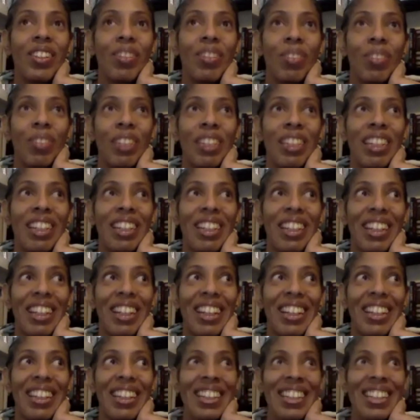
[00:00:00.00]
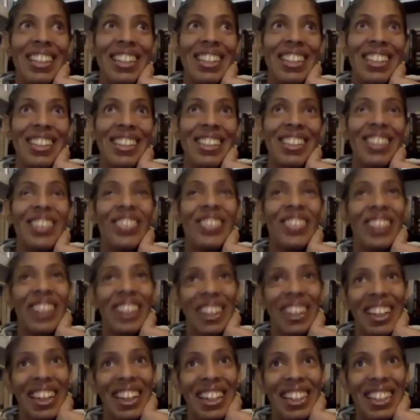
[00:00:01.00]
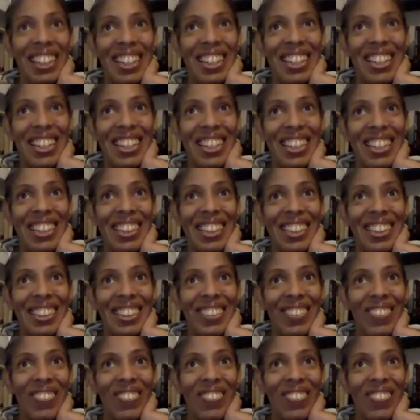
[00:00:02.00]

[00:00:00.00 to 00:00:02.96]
decades, 2 decades. Yeah.